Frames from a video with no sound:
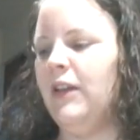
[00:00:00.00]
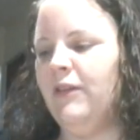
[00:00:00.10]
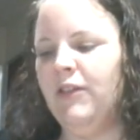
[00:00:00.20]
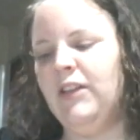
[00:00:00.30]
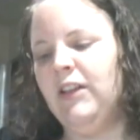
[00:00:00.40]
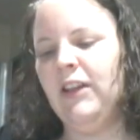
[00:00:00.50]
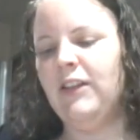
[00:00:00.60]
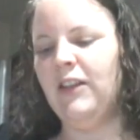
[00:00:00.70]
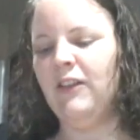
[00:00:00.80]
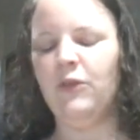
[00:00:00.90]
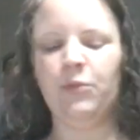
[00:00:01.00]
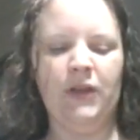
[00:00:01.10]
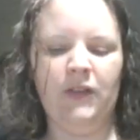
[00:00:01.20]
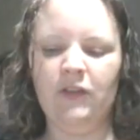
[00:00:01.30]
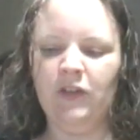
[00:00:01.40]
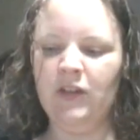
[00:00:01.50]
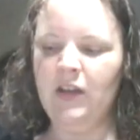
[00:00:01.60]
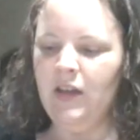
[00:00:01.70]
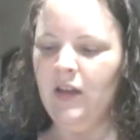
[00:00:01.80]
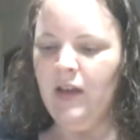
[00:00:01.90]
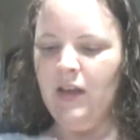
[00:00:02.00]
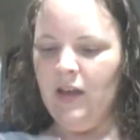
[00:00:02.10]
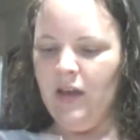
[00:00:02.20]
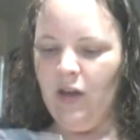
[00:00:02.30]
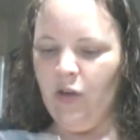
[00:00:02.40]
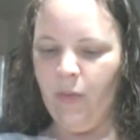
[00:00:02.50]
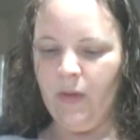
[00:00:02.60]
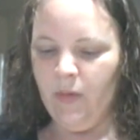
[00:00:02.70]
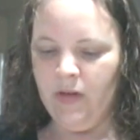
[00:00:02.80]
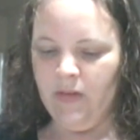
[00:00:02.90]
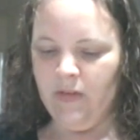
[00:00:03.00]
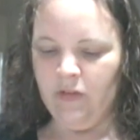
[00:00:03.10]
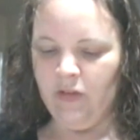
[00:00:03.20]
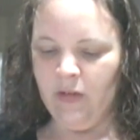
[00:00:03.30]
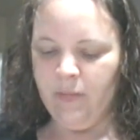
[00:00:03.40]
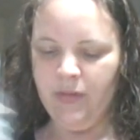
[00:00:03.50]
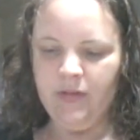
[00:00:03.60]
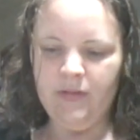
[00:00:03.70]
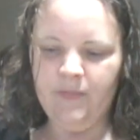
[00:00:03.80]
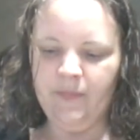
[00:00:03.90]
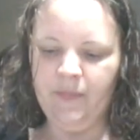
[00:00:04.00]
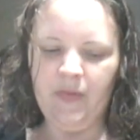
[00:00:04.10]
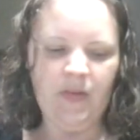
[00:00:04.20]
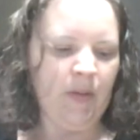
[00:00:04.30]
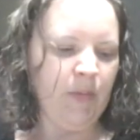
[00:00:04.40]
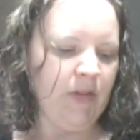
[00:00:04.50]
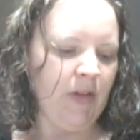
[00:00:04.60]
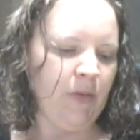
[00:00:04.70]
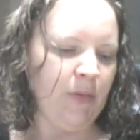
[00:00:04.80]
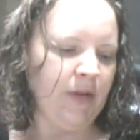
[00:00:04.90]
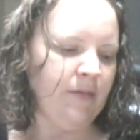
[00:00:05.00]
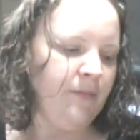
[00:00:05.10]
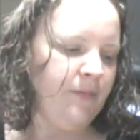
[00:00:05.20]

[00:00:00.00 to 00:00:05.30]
I really like that. This will be such a quick one to stitch up. Same with the other one.